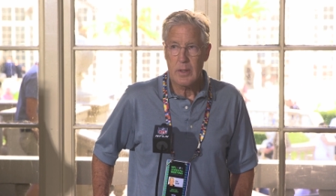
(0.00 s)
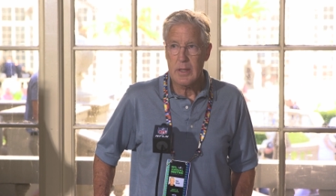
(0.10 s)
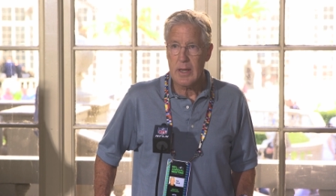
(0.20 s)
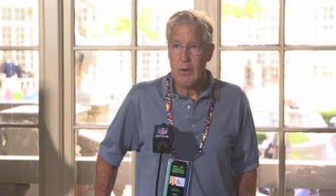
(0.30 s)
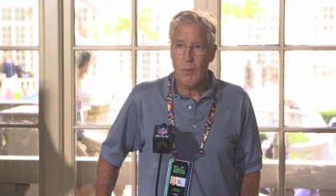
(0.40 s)

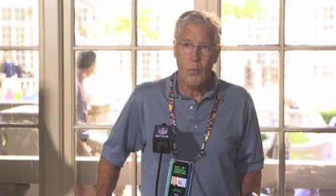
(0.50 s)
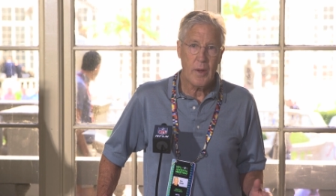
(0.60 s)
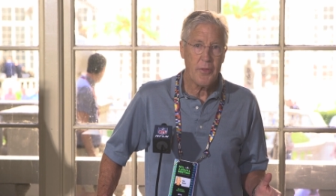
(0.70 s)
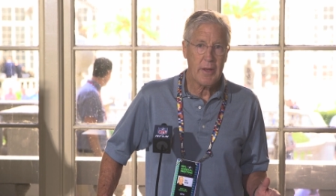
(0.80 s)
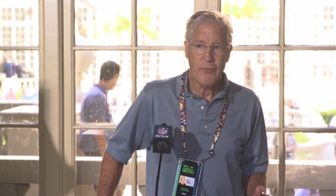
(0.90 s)
Yeah, well,
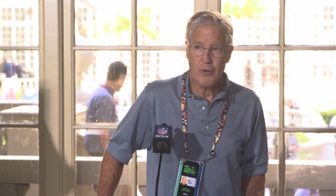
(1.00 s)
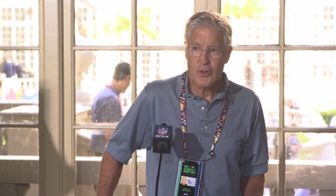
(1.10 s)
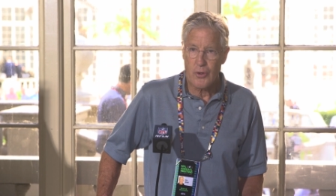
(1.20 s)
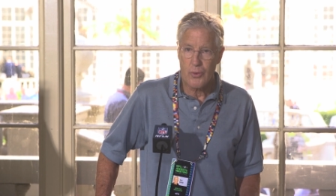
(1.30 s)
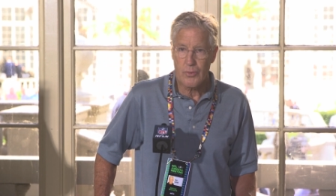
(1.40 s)
one thing for
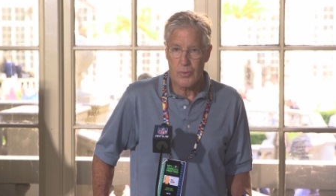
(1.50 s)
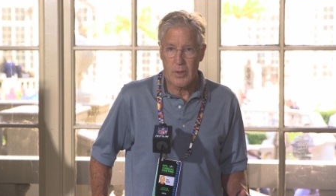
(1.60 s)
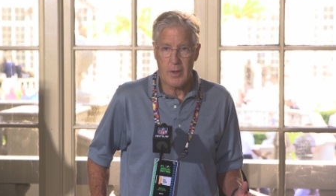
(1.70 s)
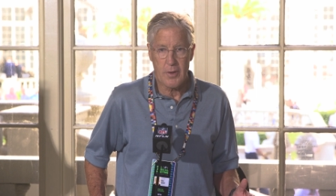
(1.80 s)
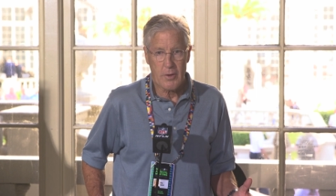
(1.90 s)
sure,
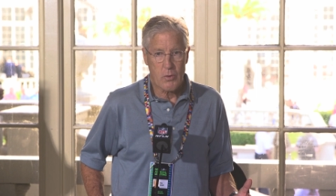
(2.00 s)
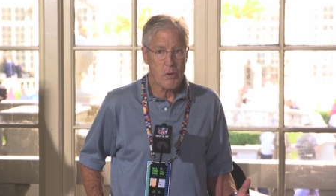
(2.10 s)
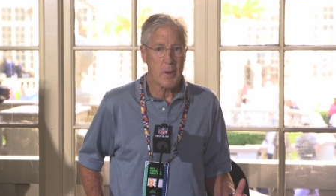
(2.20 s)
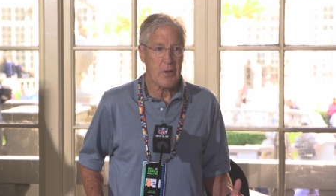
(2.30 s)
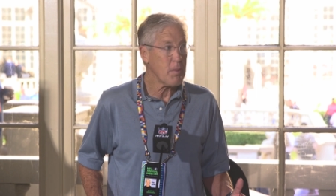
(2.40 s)
in, in our
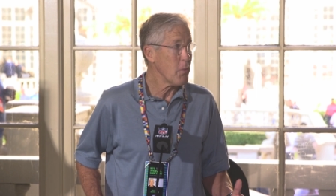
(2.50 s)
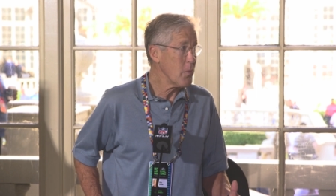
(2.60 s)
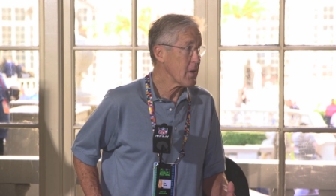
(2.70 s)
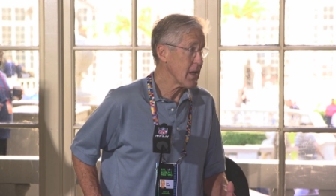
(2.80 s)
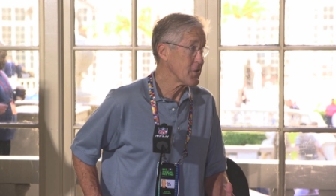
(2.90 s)
quarterback spot, we
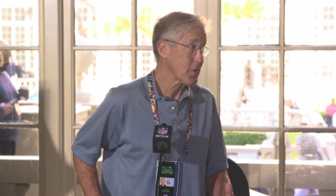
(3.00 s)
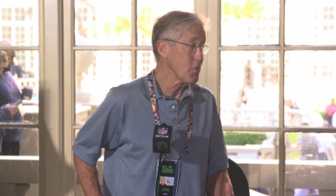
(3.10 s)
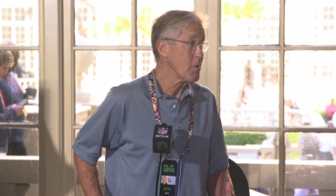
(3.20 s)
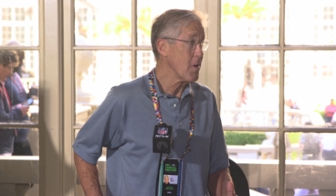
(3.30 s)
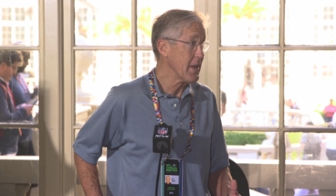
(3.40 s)
want guys to
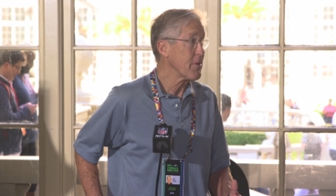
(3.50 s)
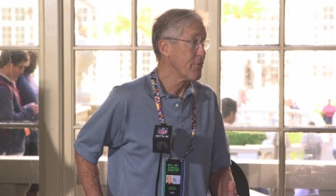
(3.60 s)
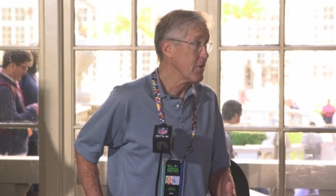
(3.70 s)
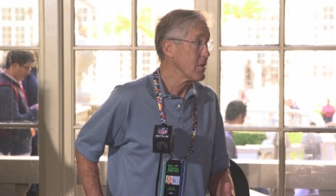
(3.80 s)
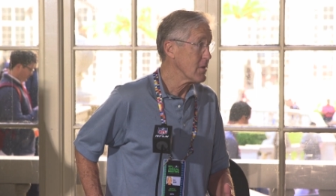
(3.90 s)
throw the ball down the
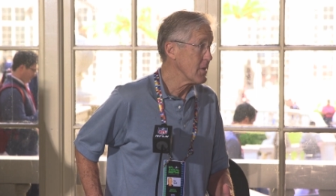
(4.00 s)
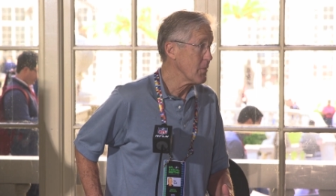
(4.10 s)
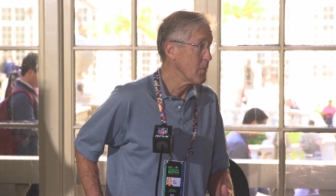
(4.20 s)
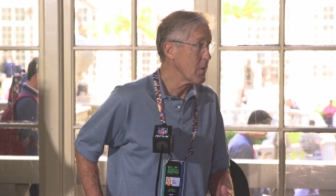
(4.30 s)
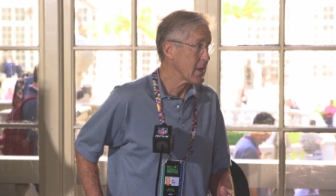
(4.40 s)
field. You
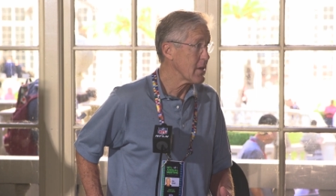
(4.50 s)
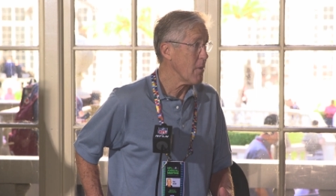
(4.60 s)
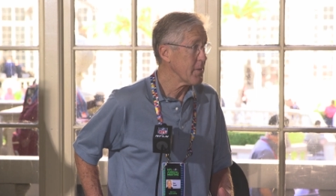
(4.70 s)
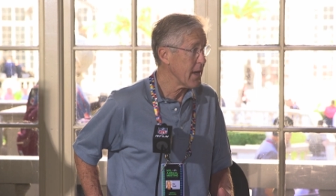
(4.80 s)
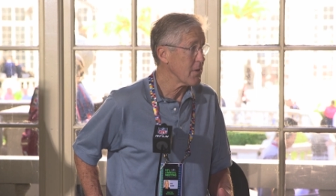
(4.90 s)
know, we want to get the
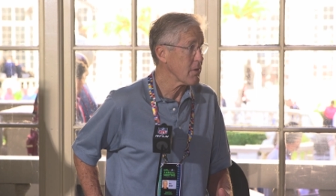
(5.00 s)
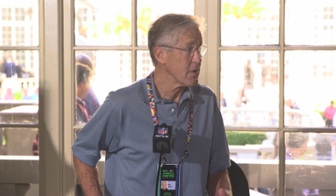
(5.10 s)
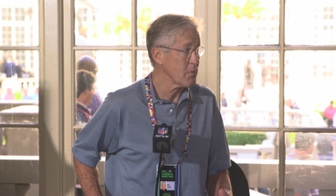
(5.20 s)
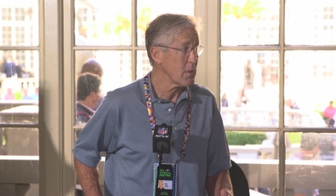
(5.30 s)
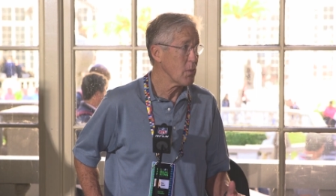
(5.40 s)
ball down there
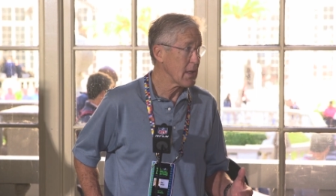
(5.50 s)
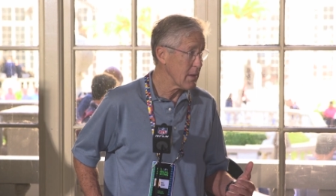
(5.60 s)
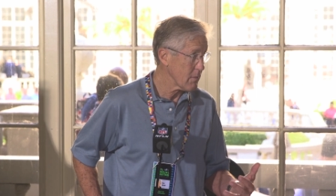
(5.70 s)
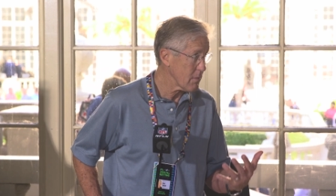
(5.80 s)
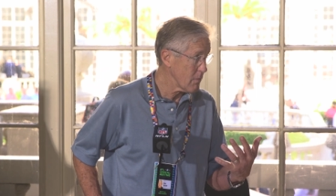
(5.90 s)
because we, we,
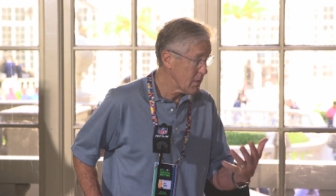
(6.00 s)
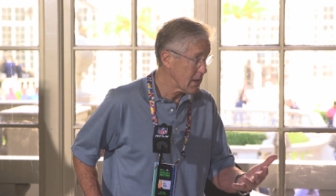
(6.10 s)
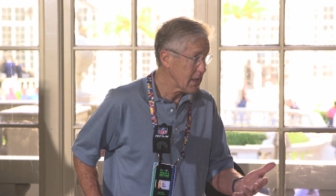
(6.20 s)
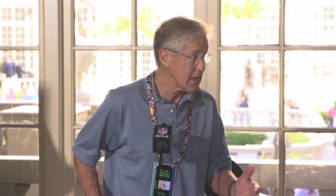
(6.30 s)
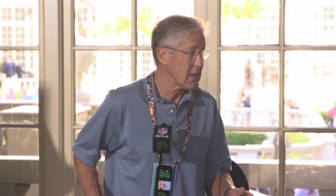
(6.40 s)
can, we
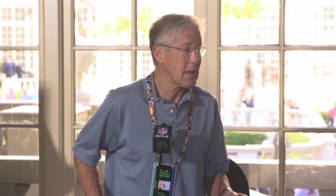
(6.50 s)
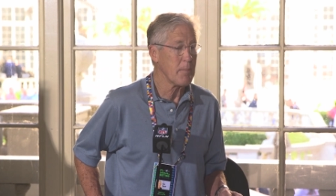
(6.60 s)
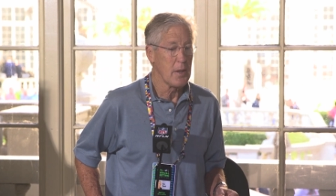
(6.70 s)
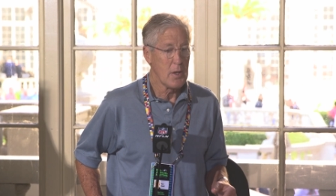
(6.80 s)
can get deep.